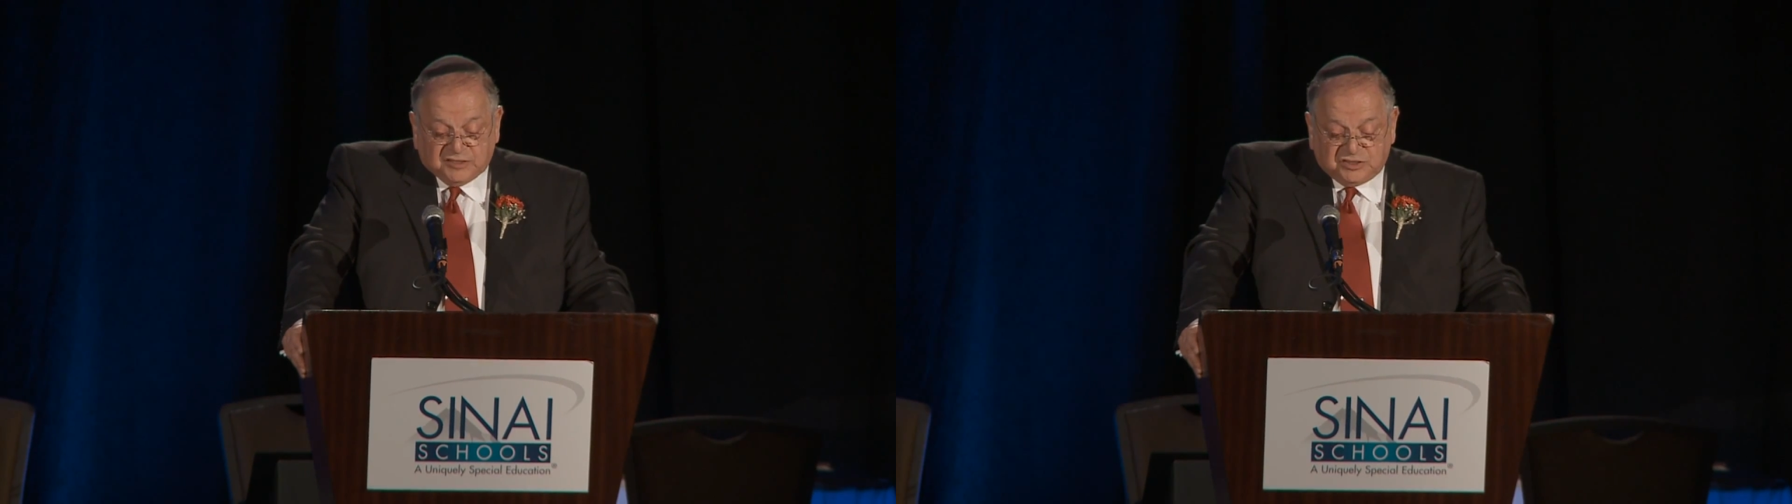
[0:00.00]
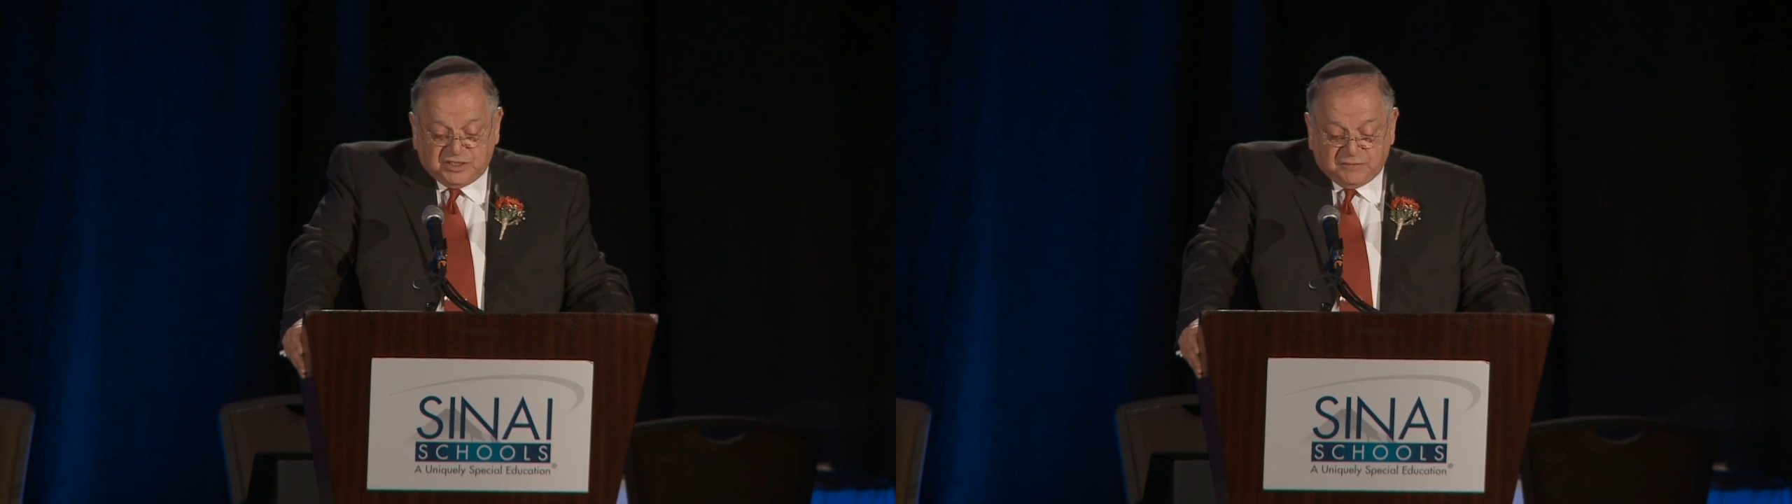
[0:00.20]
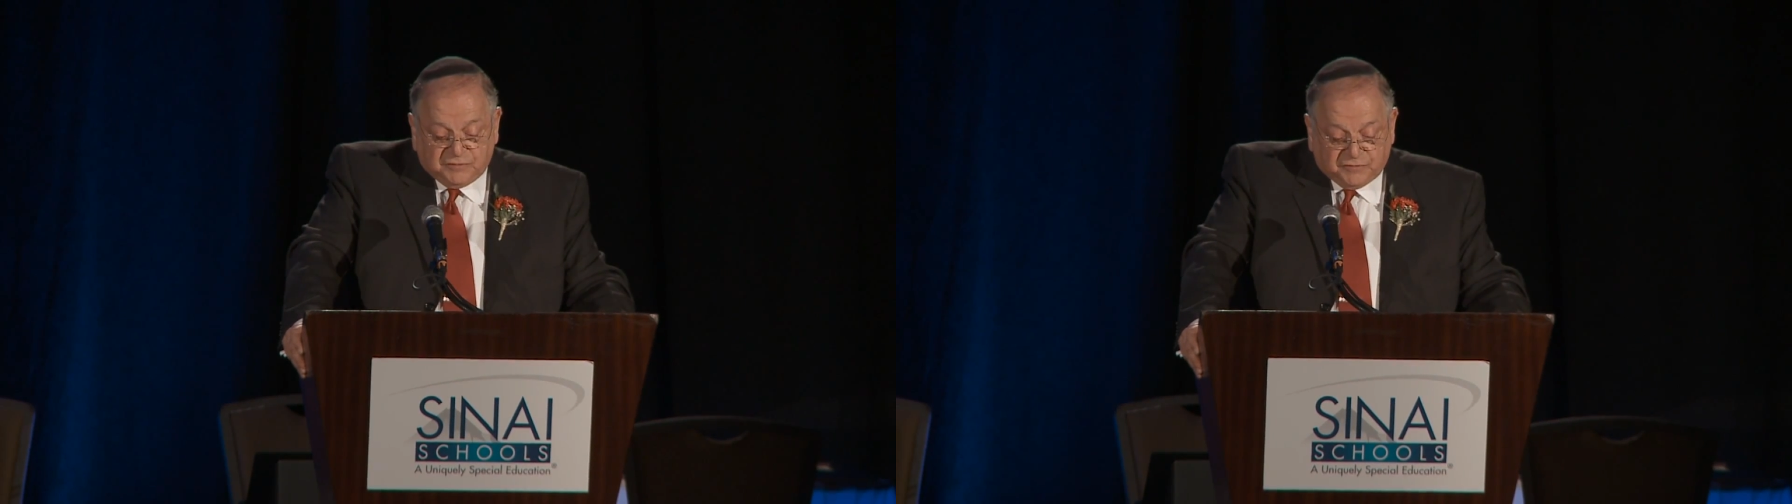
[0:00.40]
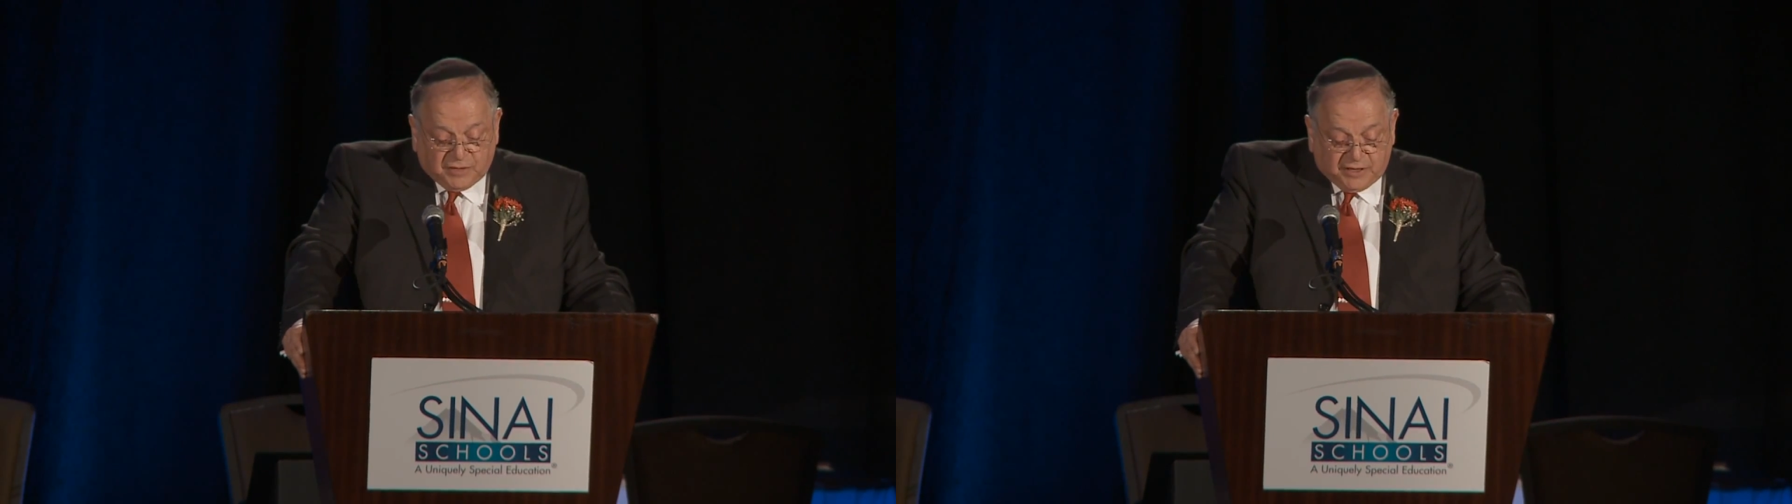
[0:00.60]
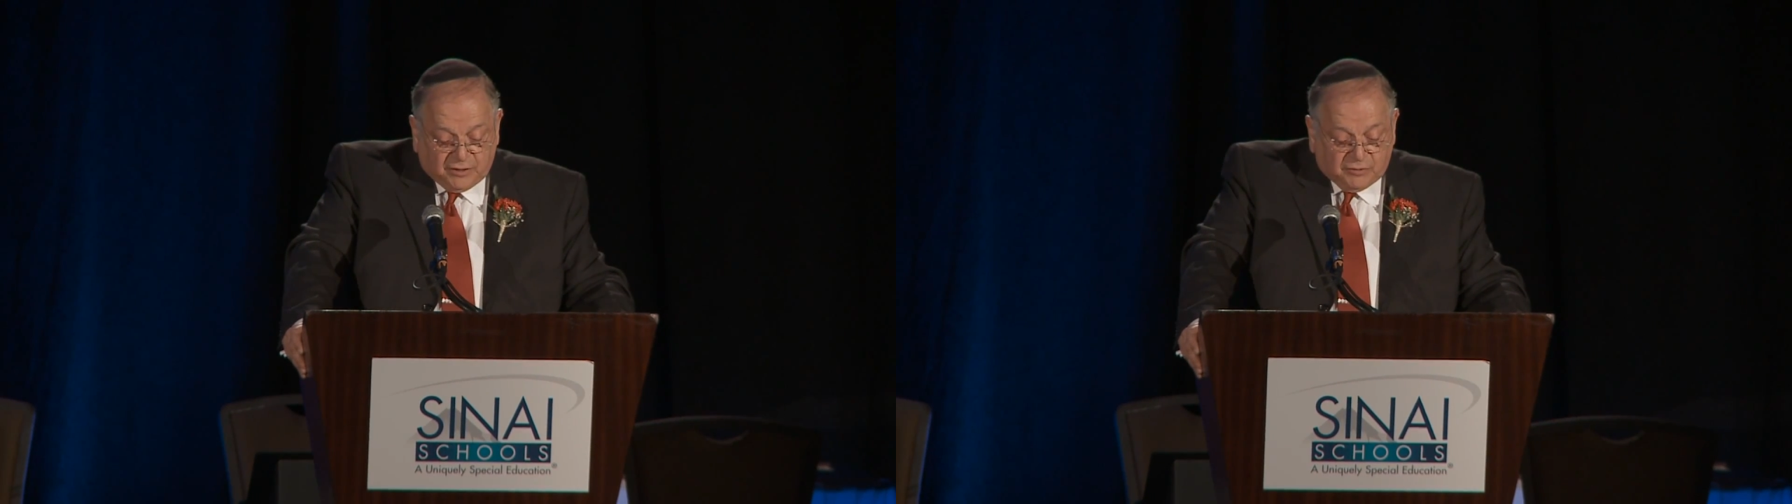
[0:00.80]
and Steve
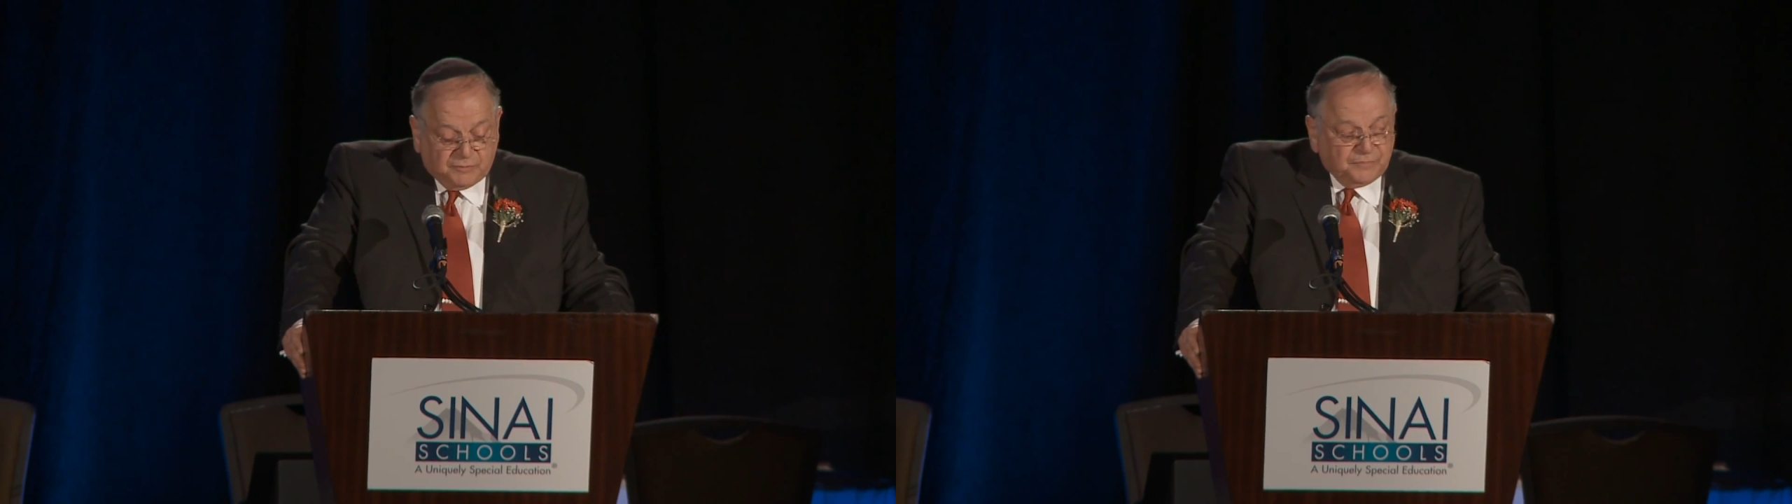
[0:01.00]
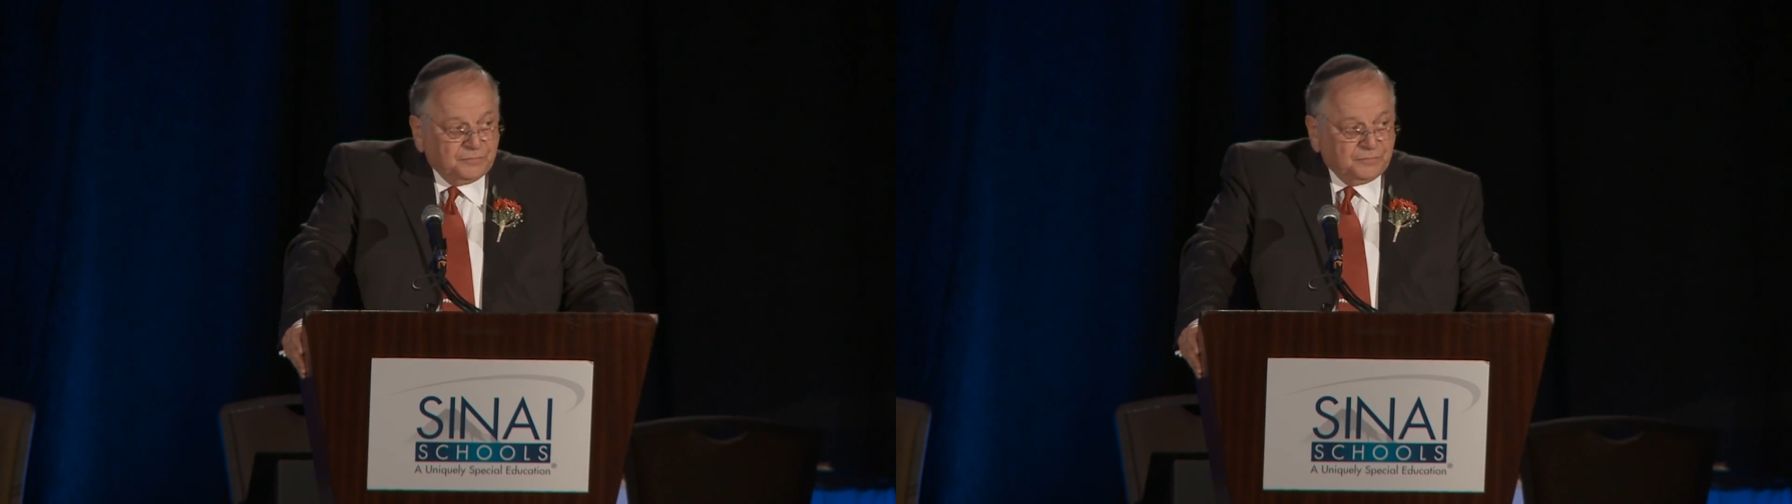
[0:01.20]
Flatow.